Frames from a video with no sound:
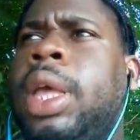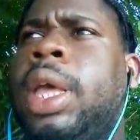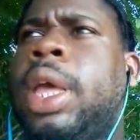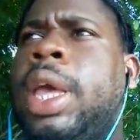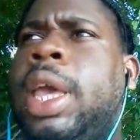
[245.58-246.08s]

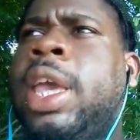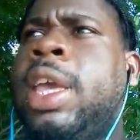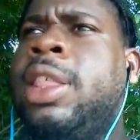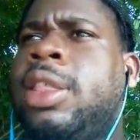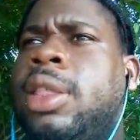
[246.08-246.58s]

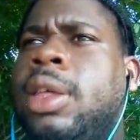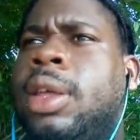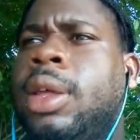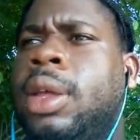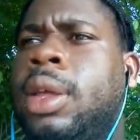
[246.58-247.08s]
is
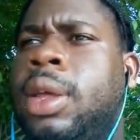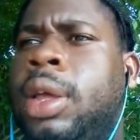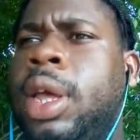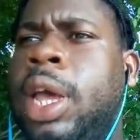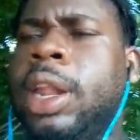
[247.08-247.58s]

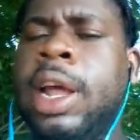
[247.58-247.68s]
not